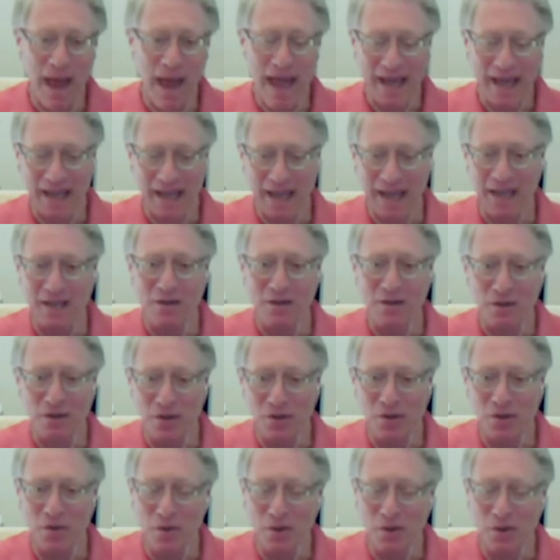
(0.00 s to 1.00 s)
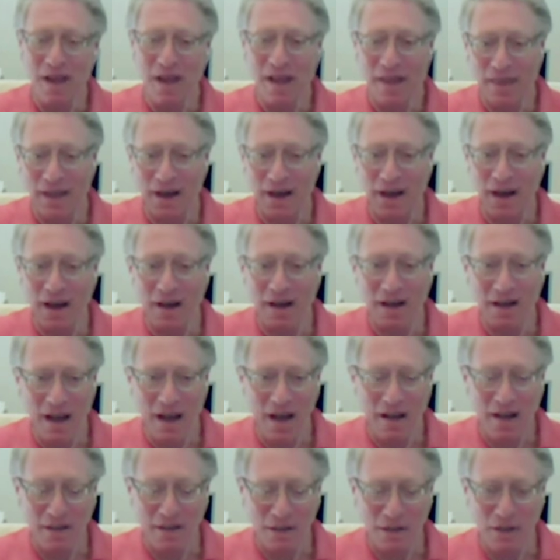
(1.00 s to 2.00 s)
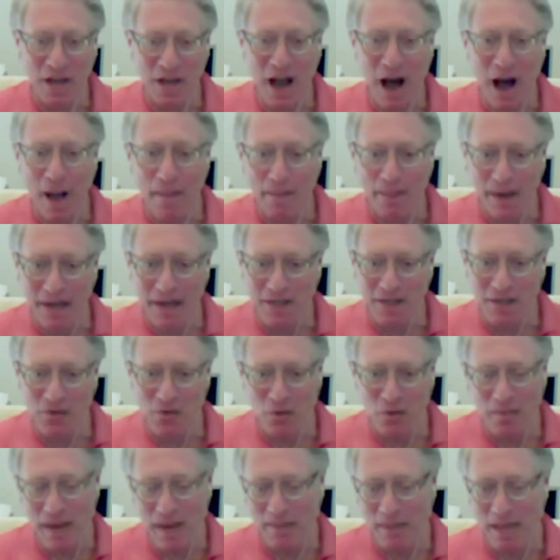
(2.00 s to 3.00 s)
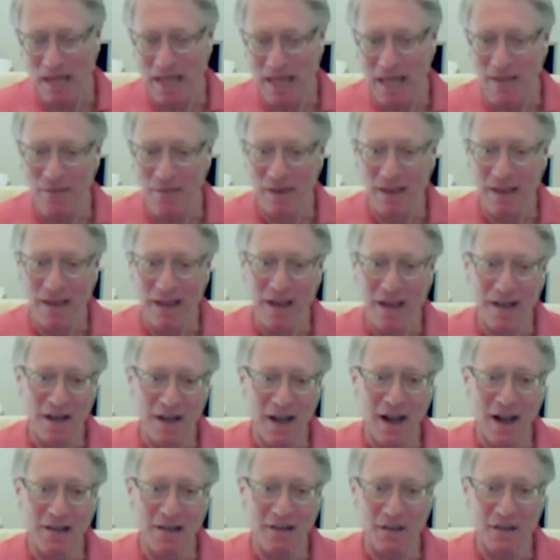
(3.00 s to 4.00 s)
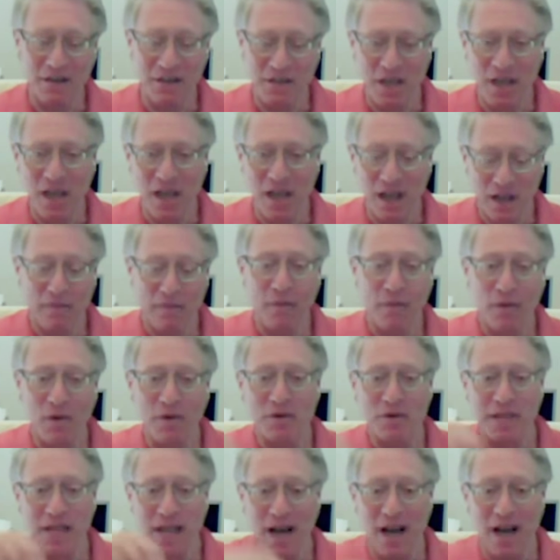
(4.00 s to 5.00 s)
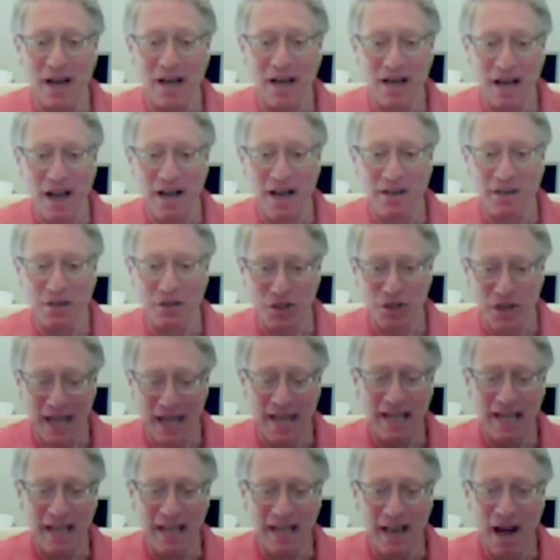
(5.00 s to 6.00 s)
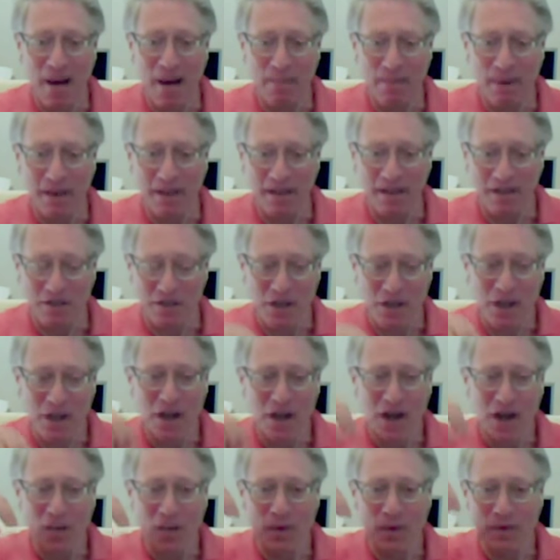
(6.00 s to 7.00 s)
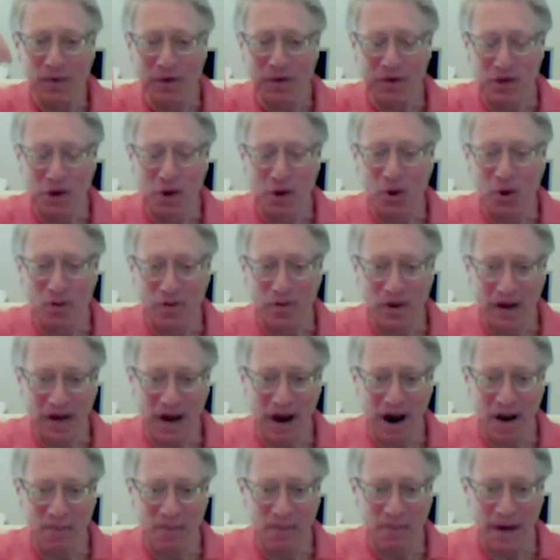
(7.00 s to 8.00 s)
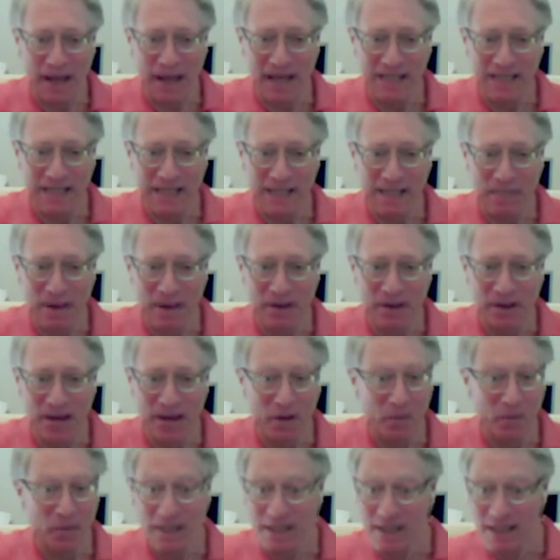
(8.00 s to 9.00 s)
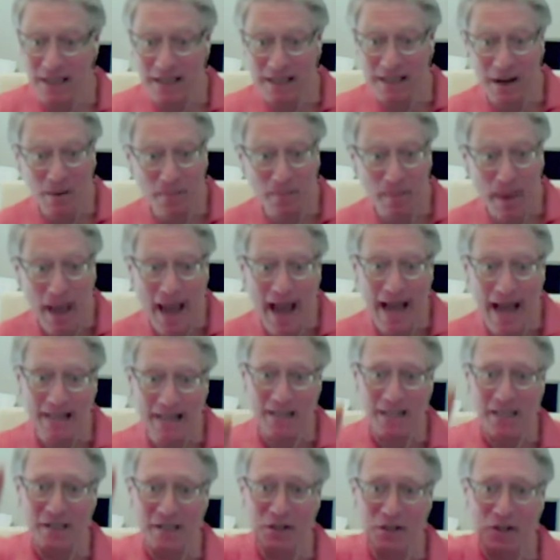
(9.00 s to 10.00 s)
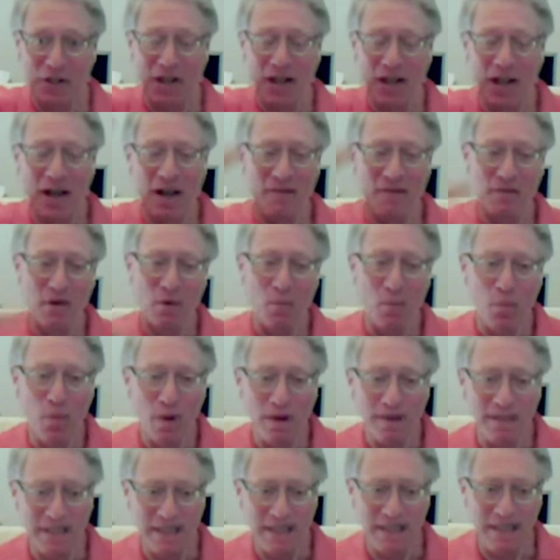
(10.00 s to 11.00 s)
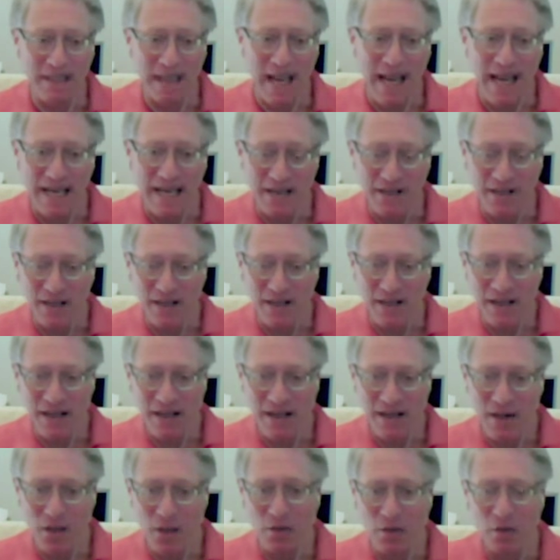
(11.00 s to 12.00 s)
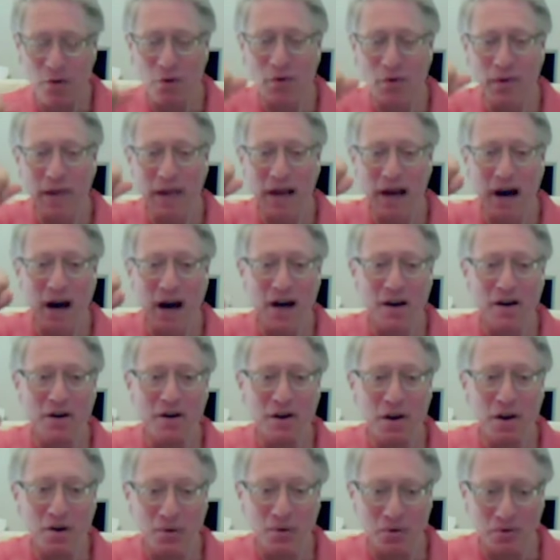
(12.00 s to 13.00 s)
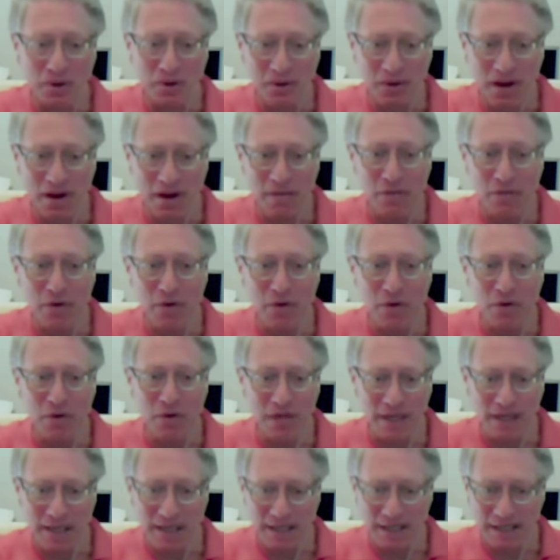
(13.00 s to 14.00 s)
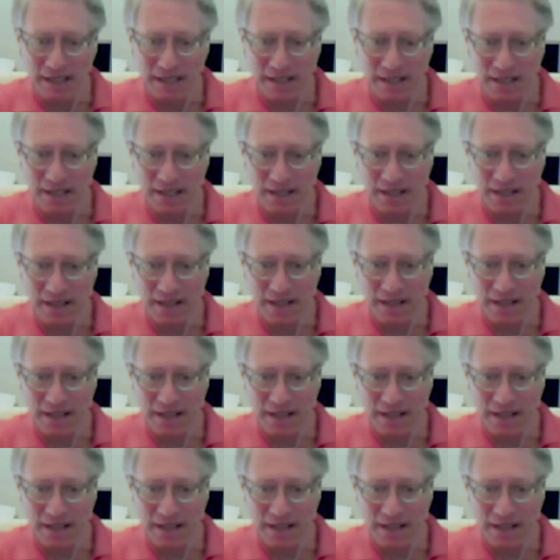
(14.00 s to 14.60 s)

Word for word: back into the unconscious competence, or maybe even the unconscious, confuse the unconscious incompetence with the zone of incomprehensibility, which is their passage from one state through the unknown of newness